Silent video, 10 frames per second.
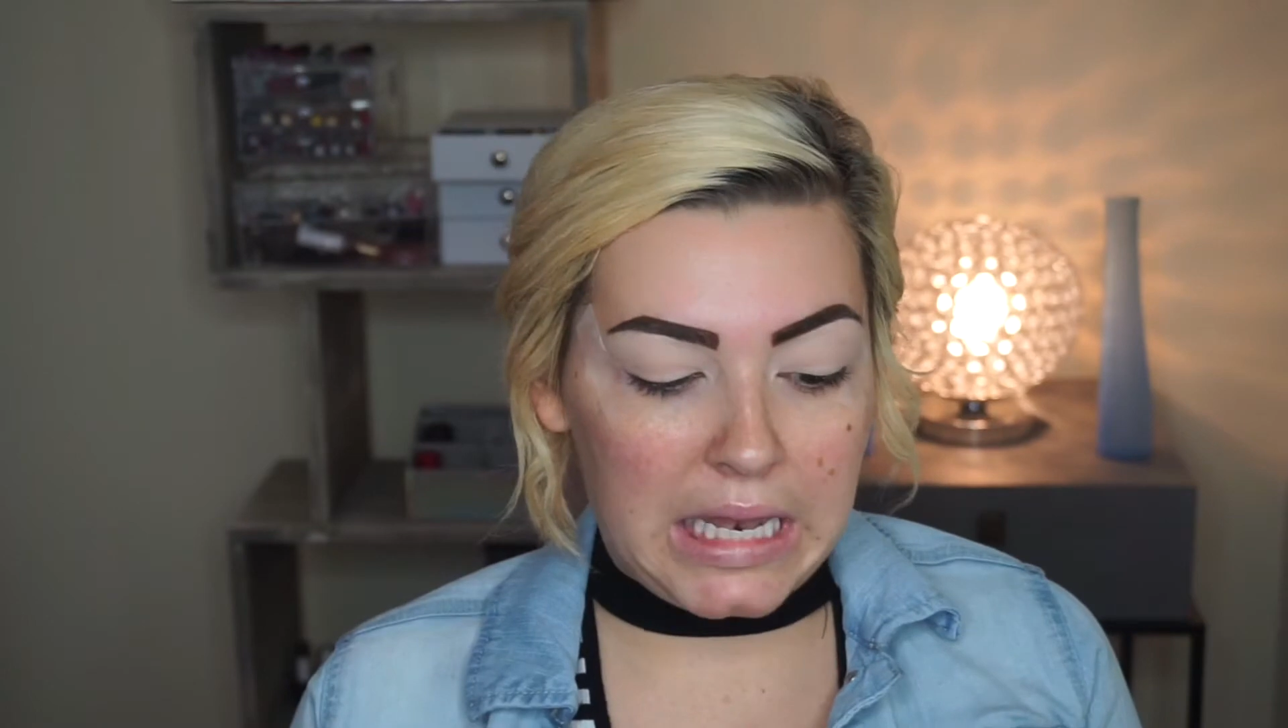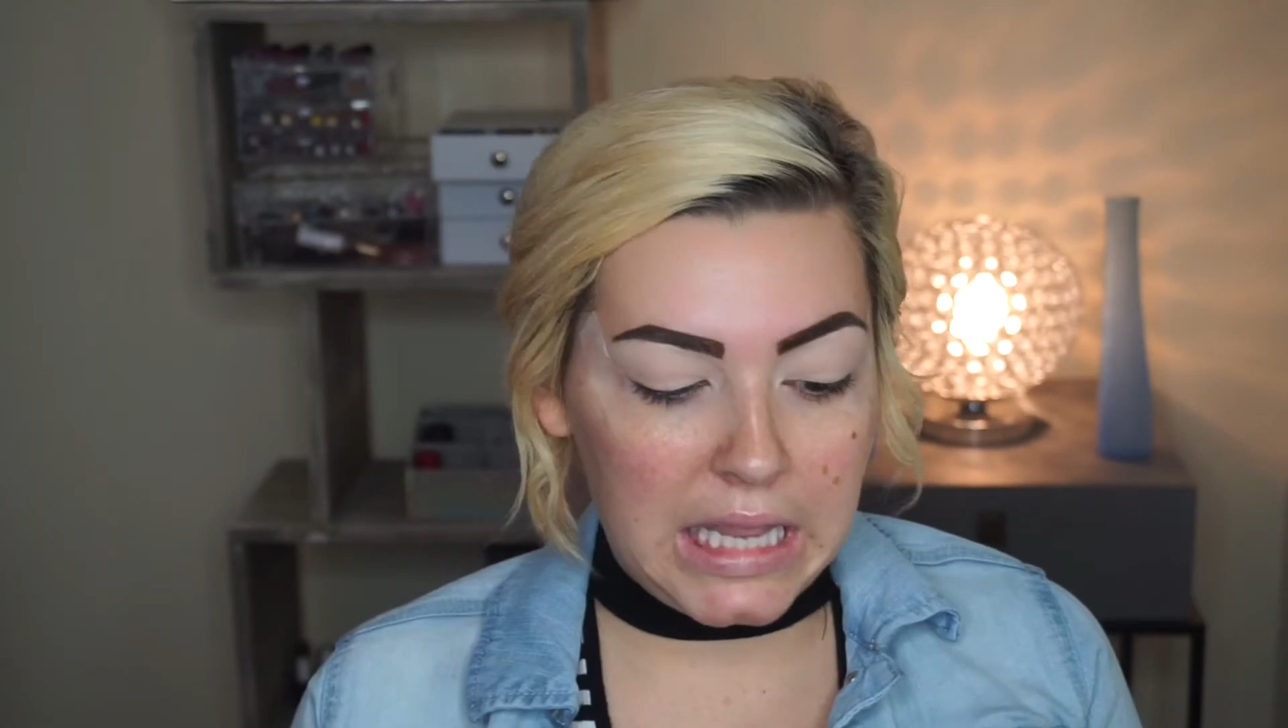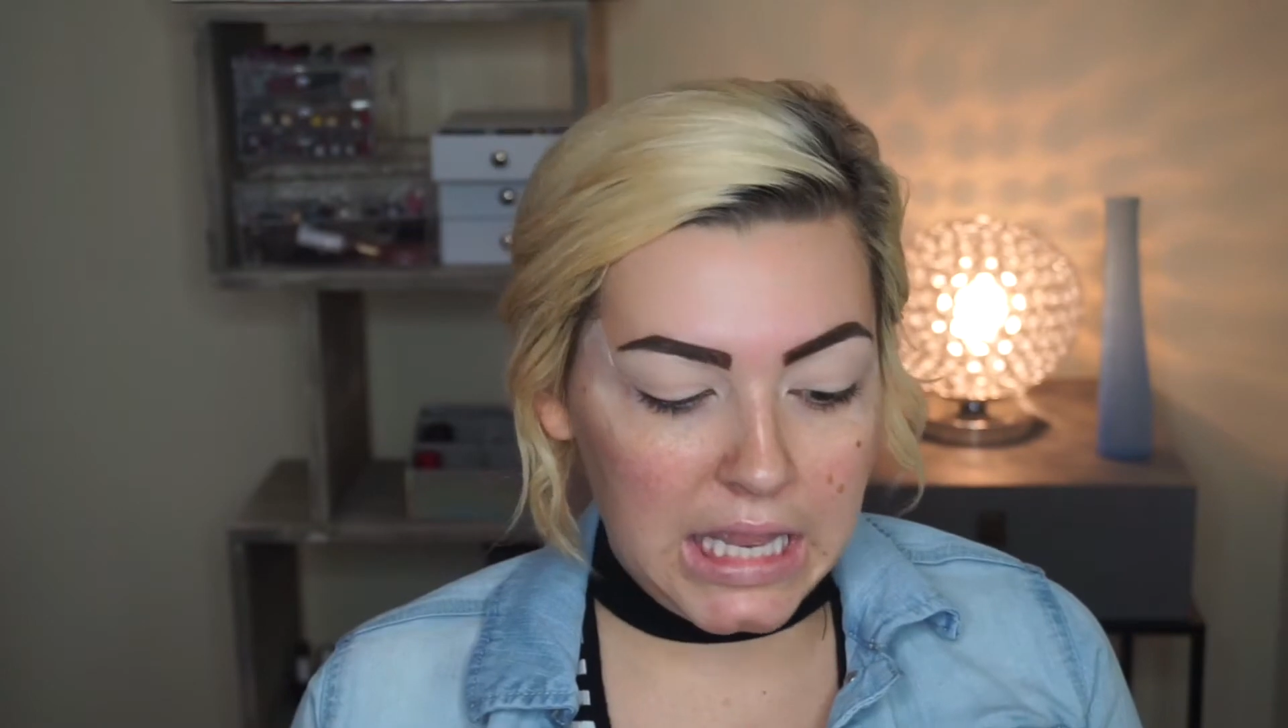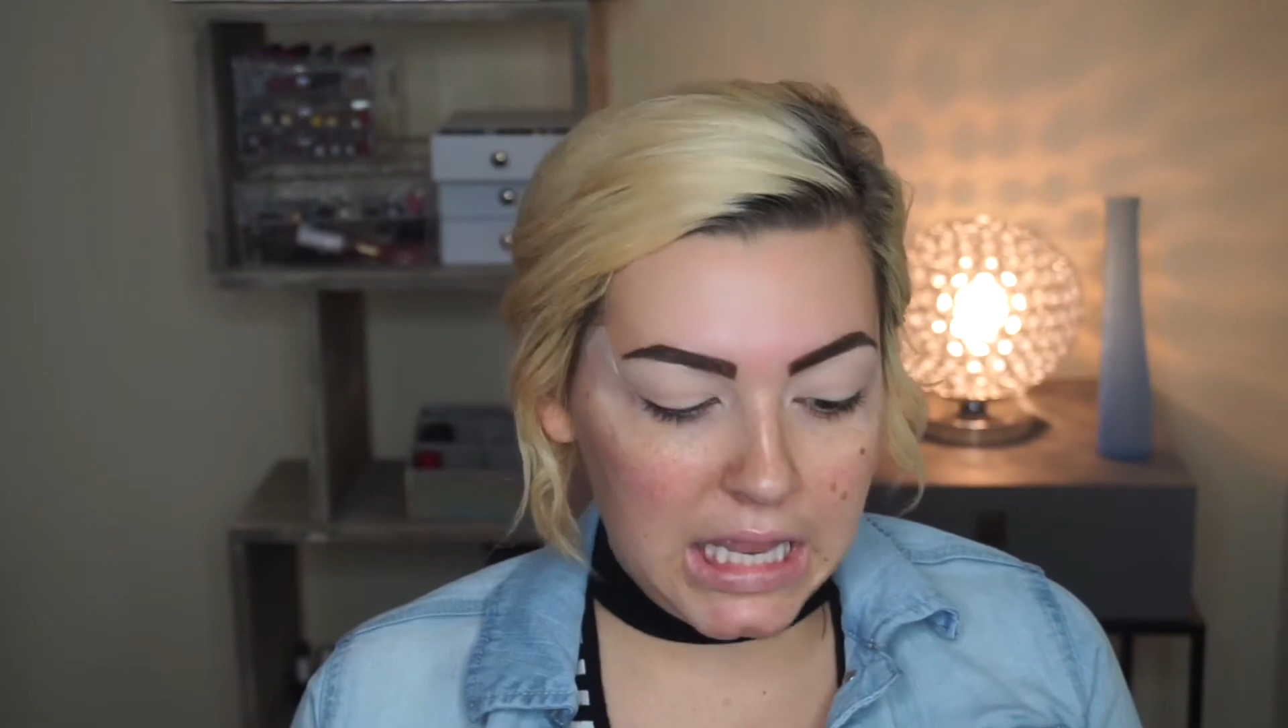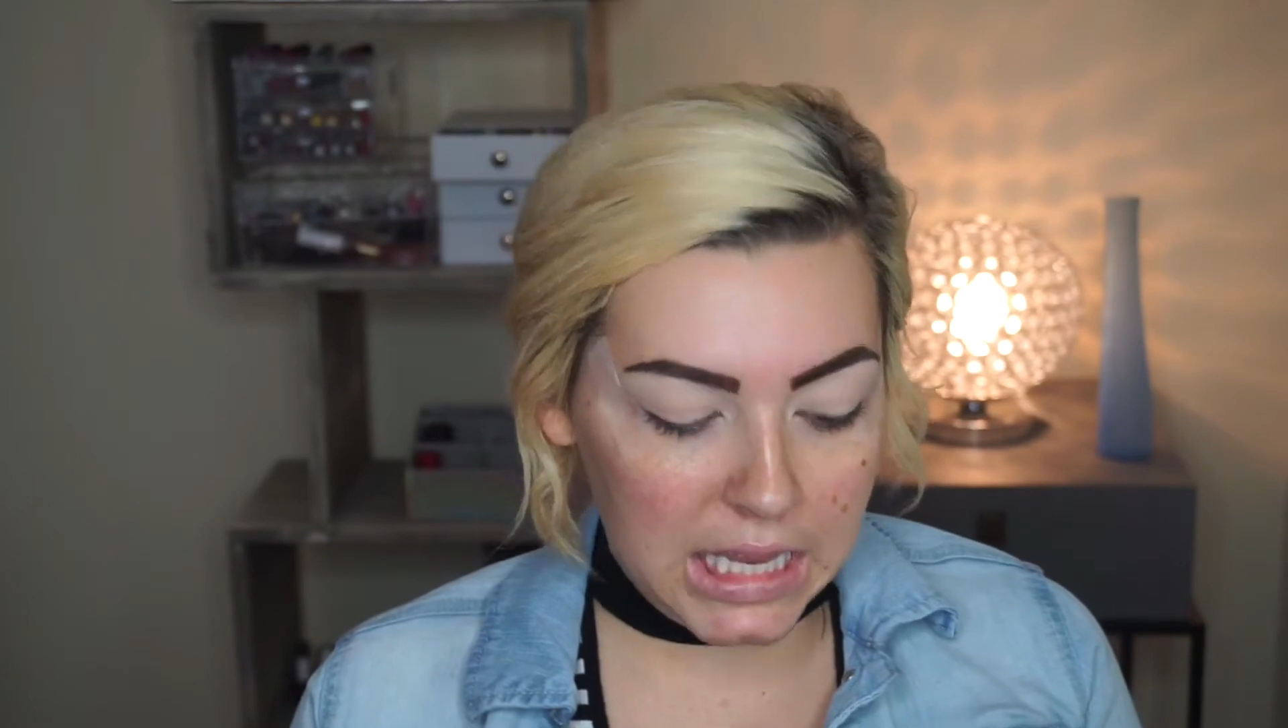
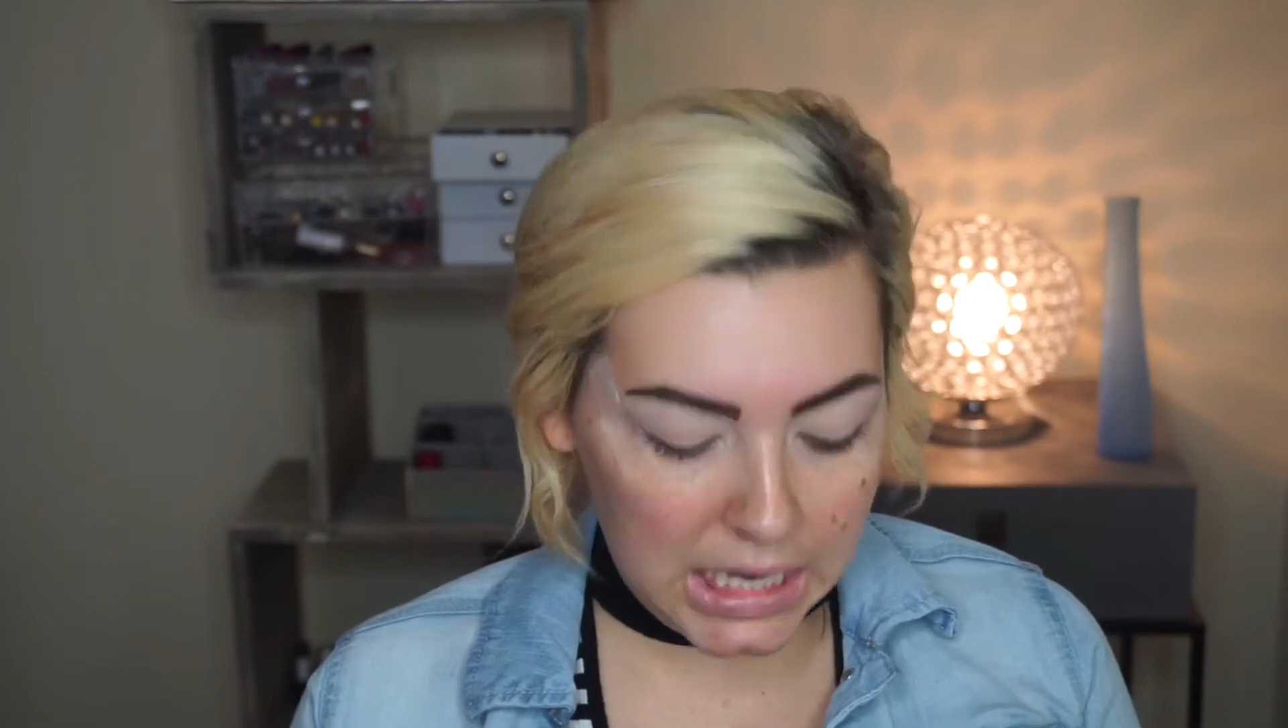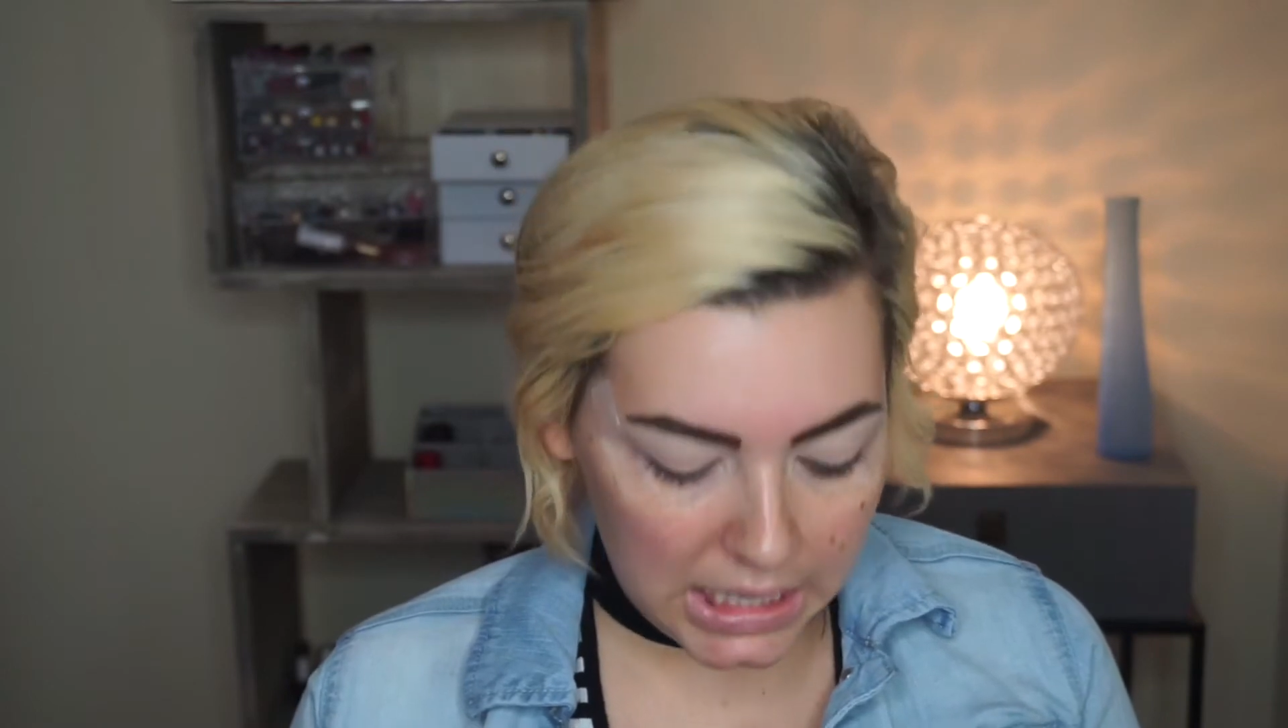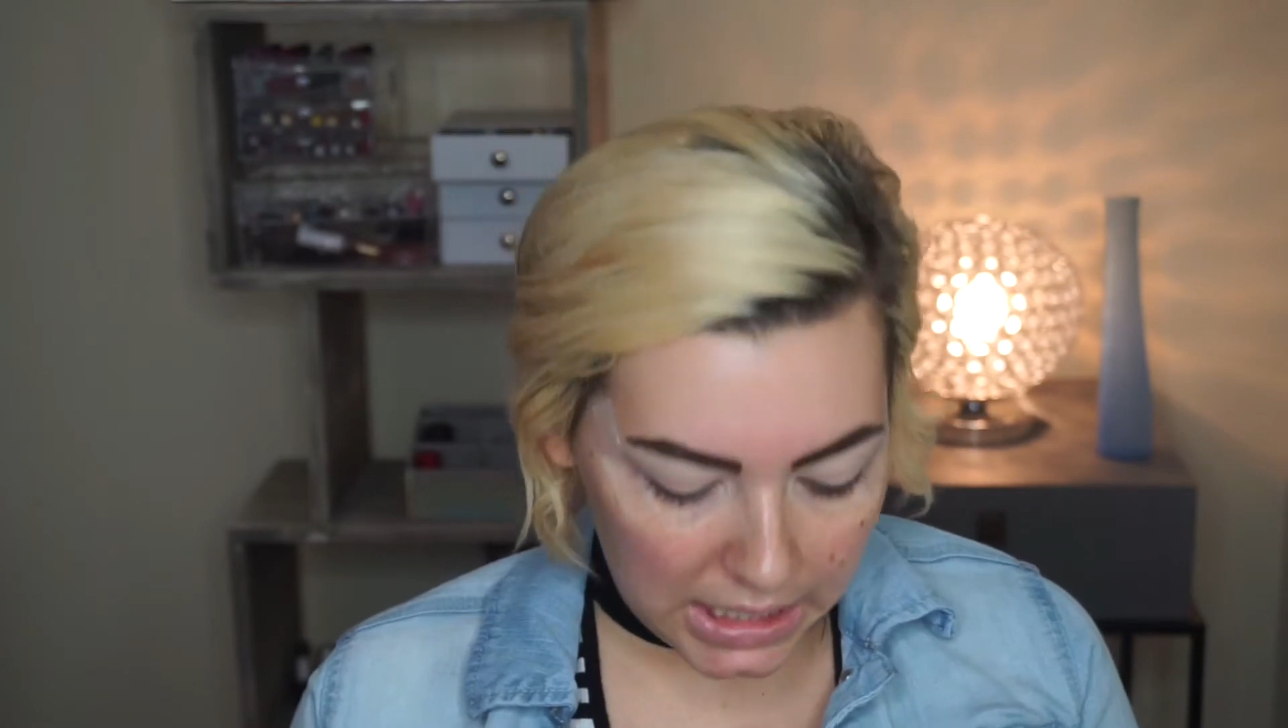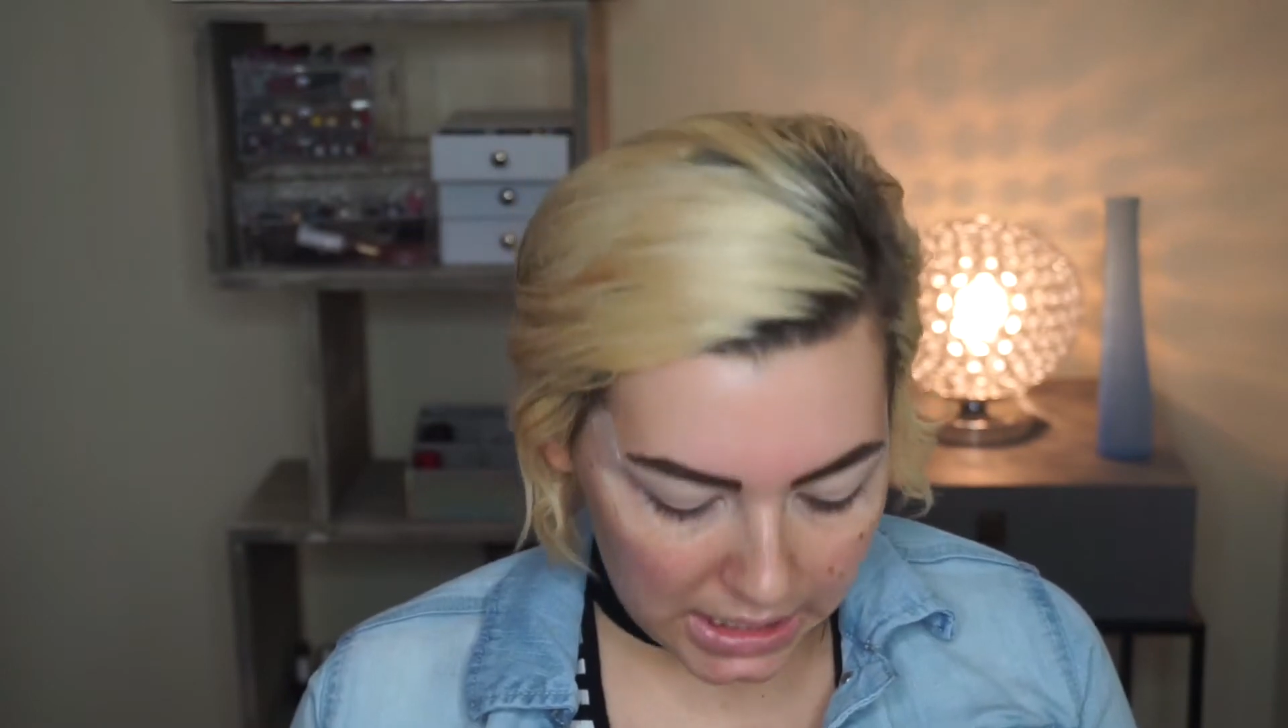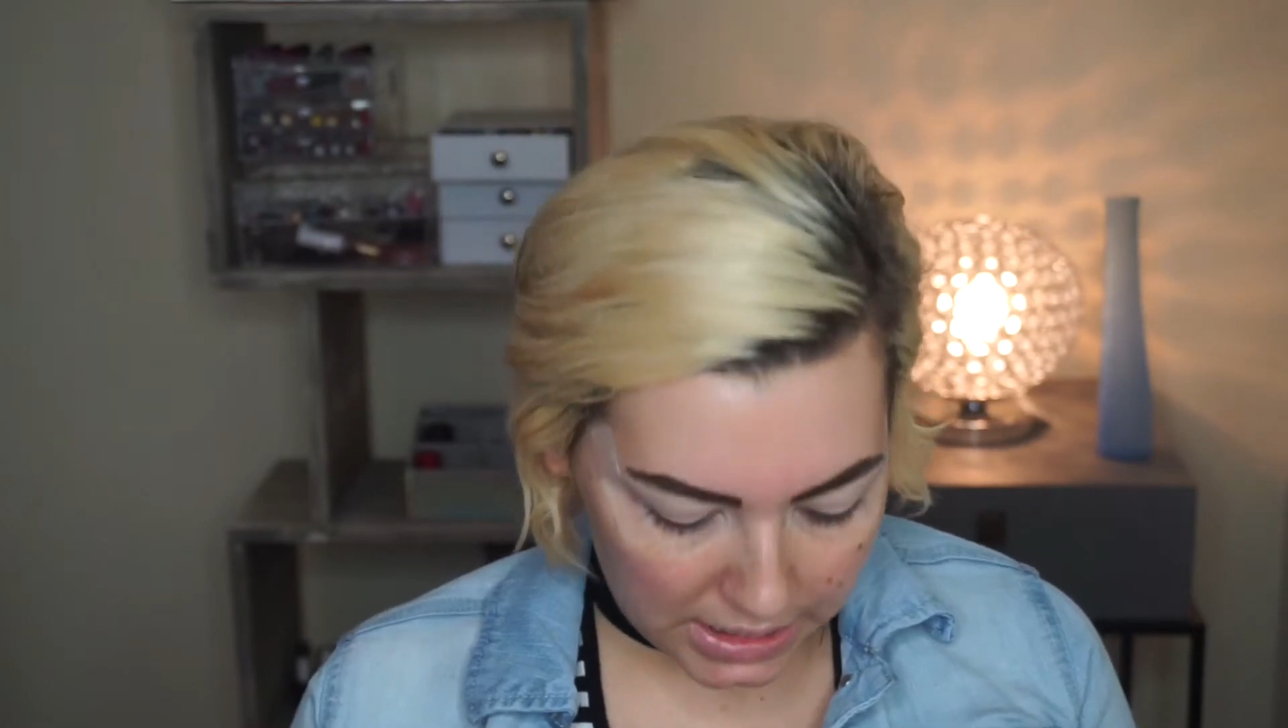lid.